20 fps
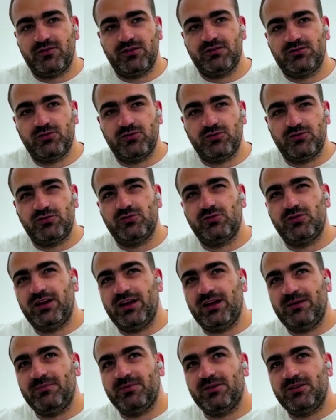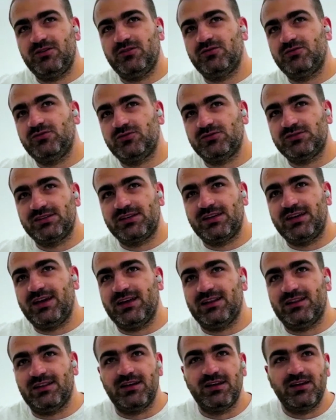to enable you to
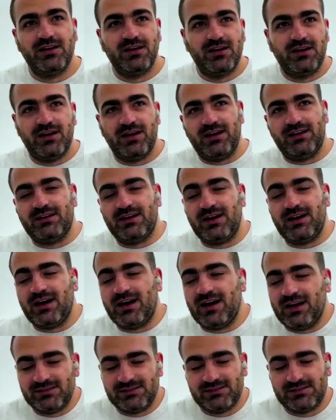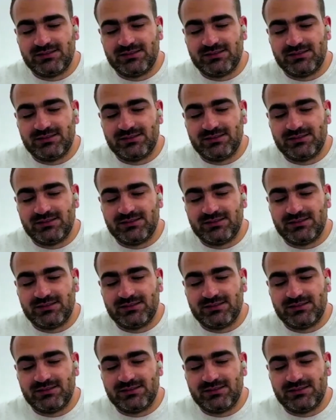scale at the highest